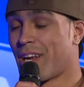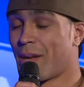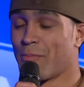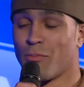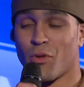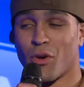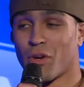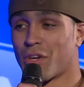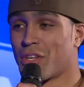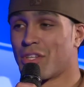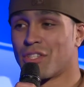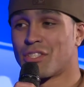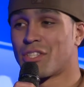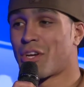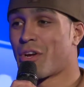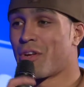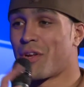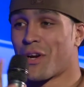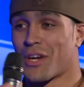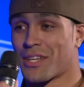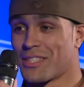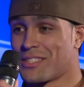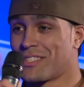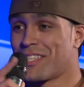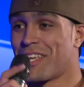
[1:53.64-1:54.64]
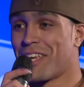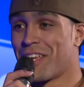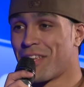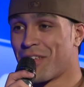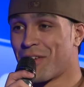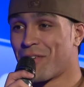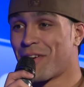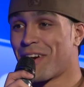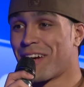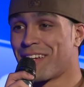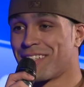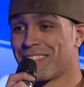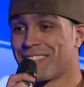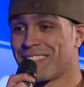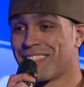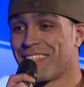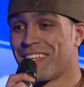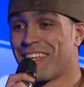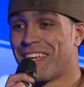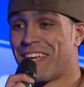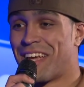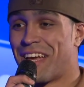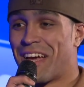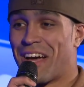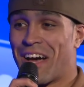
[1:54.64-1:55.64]
is set against backdrops that they know.
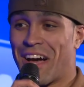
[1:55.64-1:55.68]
